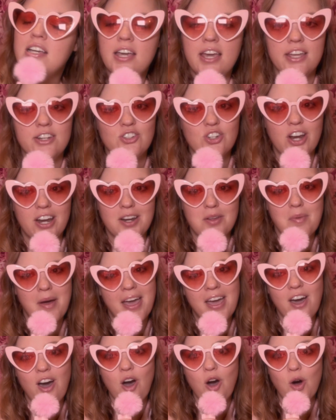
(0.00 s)
and trying to
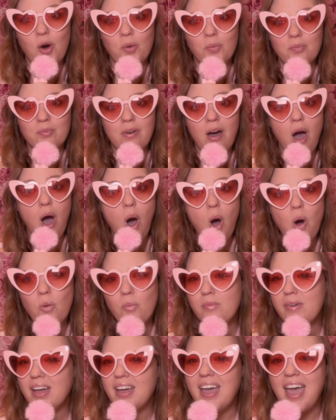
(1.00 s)
buy a home.
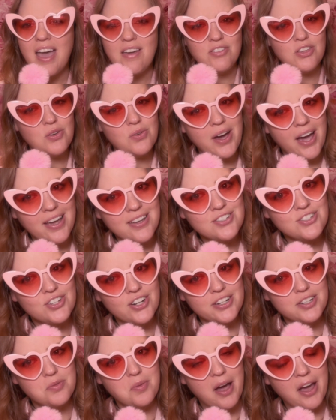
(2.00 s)
Have you guys
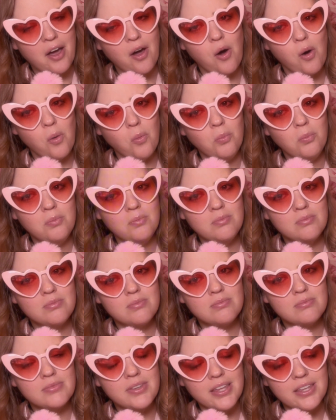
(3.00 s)
tried to buy a home
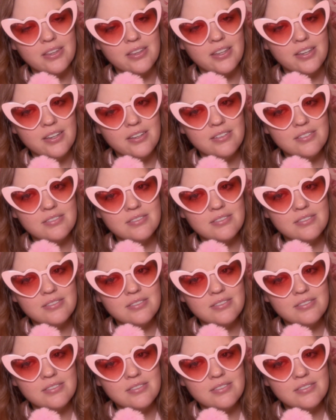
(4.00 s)
lately?